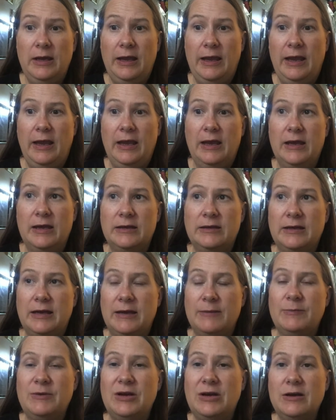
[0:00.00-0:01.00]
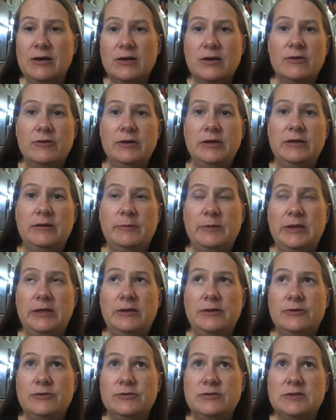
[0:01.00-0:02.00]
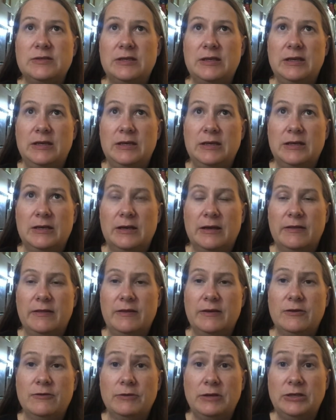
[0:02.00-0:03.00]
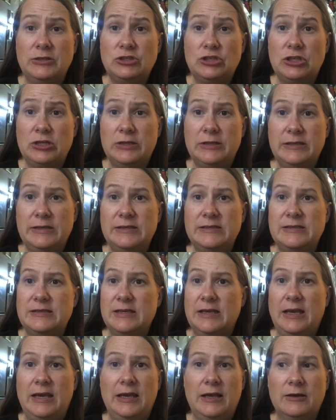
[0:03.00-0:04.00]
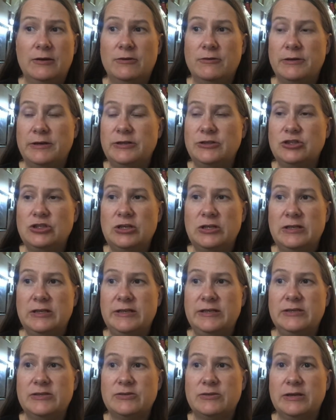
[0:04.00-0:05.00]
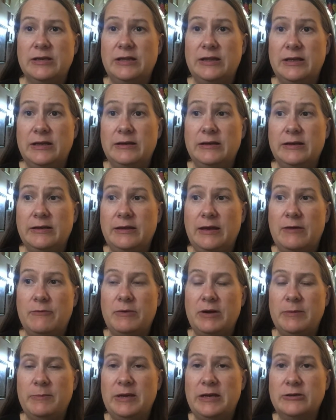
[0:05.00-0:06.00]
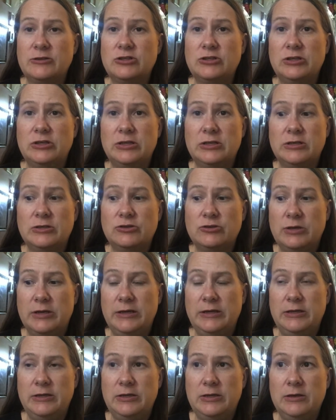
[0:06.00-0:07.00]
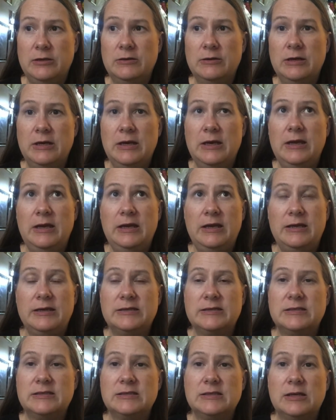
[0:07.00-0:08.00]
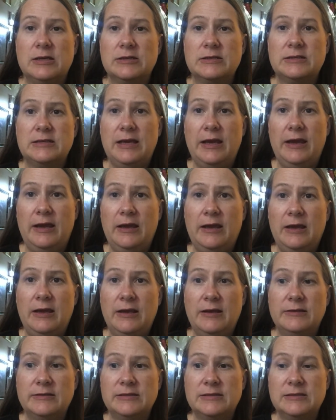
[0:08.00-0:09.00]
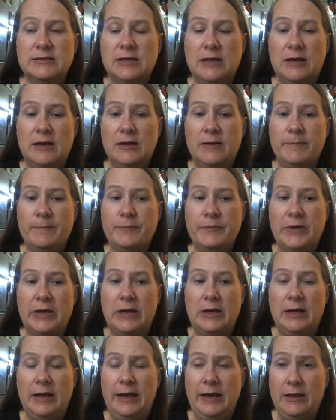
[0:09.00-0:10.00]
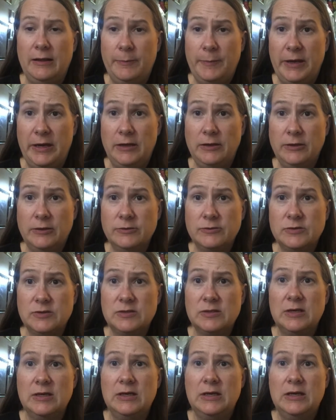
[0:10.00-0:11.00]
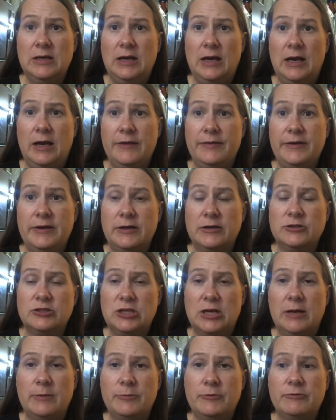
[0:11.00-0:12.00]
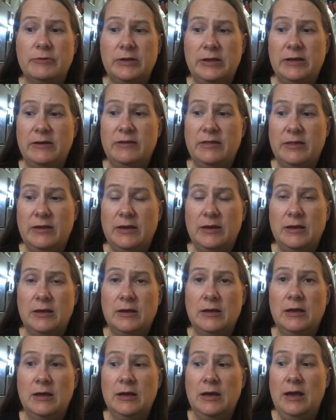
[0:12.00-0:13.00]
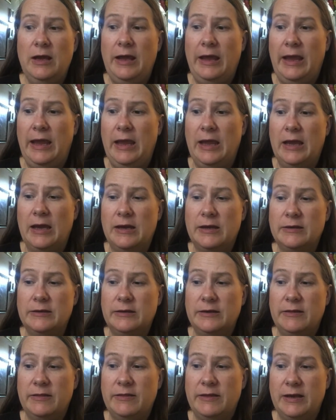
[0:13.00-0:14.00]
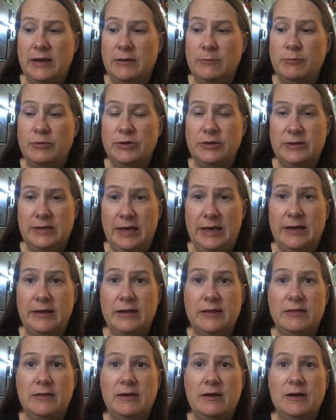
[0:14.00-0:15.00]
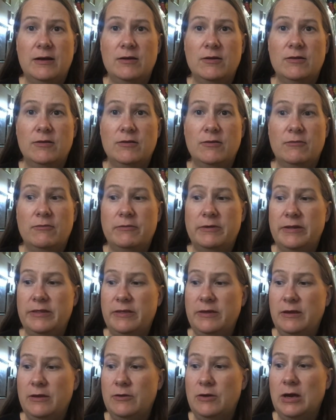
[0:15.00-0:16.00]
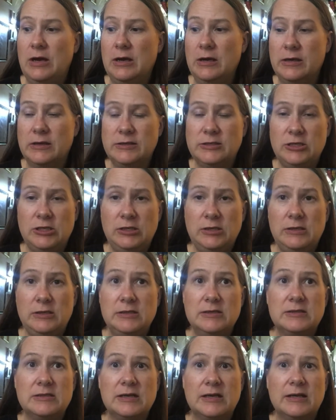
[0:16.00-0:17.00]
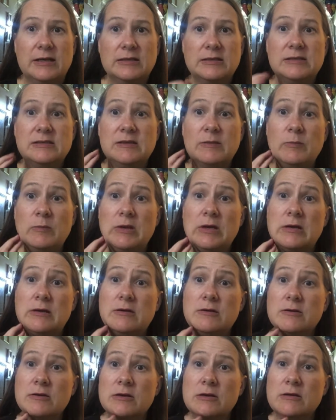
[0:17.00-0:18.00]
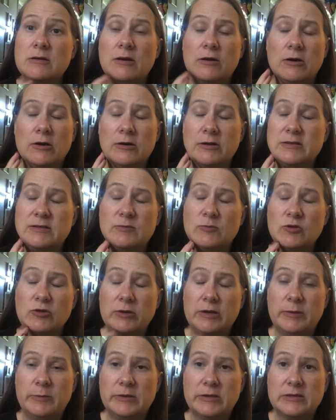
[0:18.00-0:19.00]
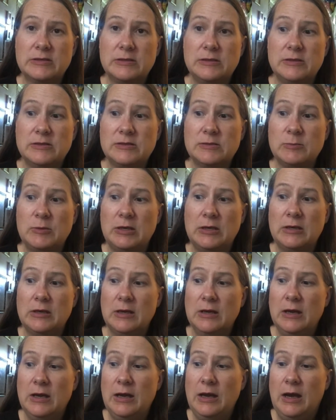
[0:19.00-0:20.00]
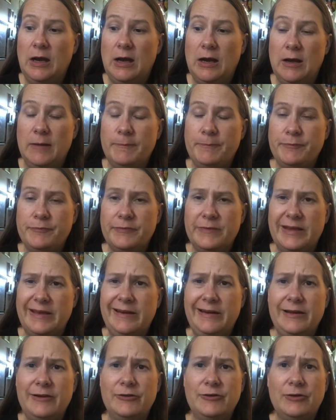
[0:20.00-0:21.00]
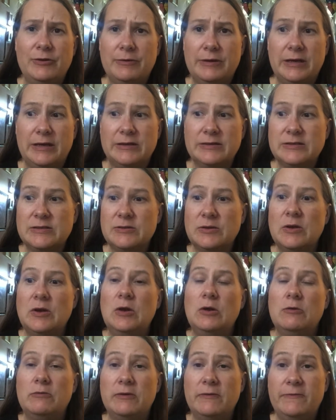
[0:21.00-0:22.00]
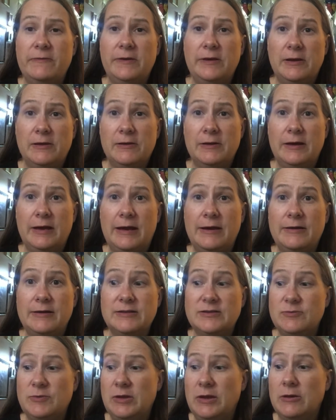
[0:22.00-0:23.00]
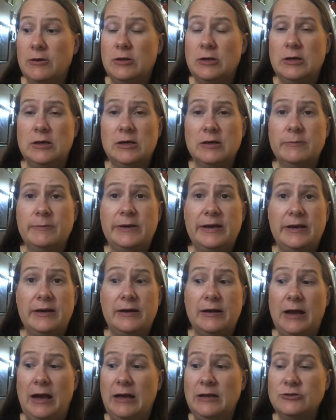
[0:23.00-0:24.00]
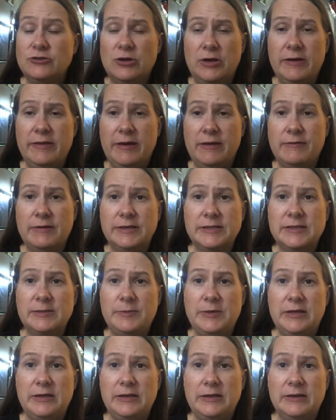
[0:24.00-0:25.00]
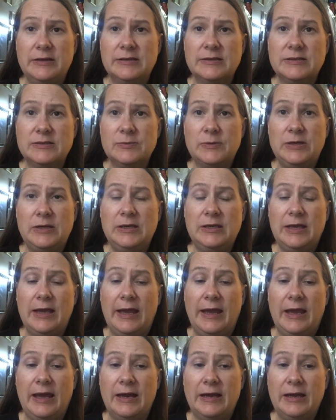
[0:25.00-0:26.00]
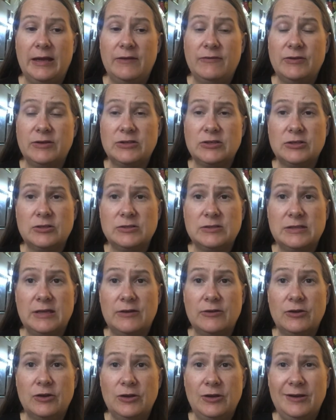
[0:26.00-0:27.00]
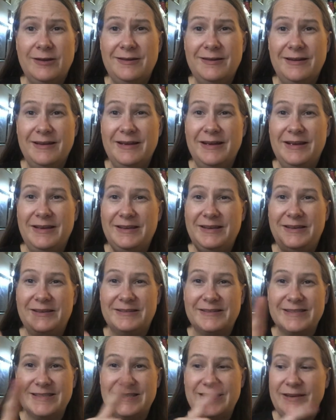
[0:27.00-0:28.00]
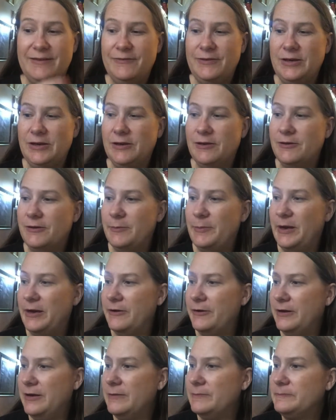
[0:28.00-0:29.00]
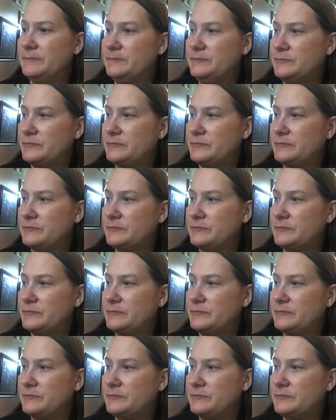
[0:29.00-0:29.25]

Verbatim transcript: and I'm not going to be using the green chilies, the canned green chilies or anything like that. What I'm actually going to try to do is saute some uh, jalapenos uh, that are chopped really thin and then put that in there with the Oaxaca cheese and some milk or some cream, excuse me. Um, and I don't know what else. We'll figure it out as we go along, but I'll try that recipe this week, and if it turns out good, you'll see a video about it.